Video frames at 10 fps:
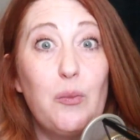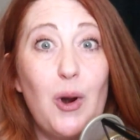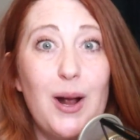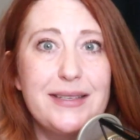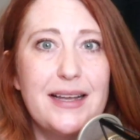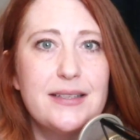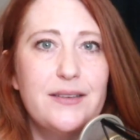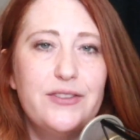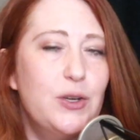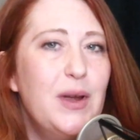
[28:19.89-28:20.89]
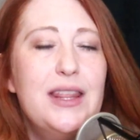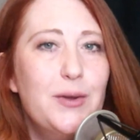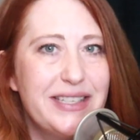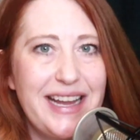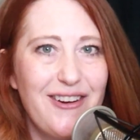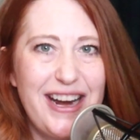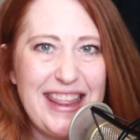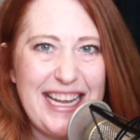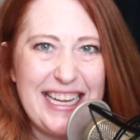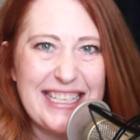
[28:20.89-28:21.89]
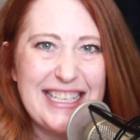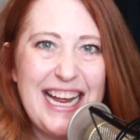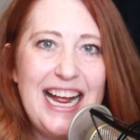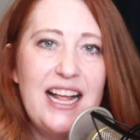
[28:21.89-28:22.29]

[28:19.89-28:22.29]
process of doing those scary things